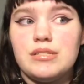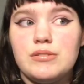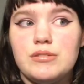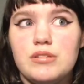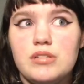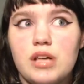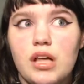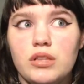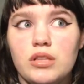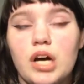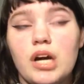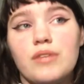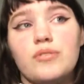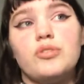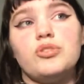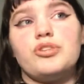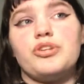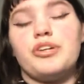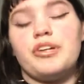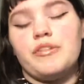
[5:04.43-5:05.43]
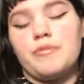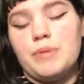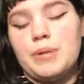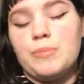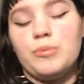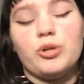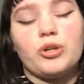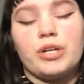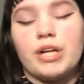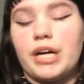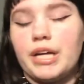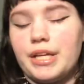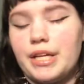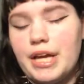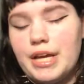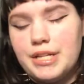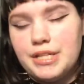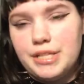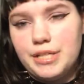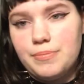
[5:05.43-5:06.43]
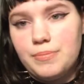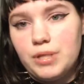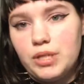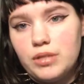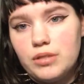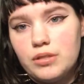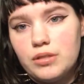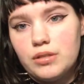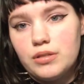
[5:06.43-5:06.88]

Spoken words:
a lot of alternative people are not gatekeeping.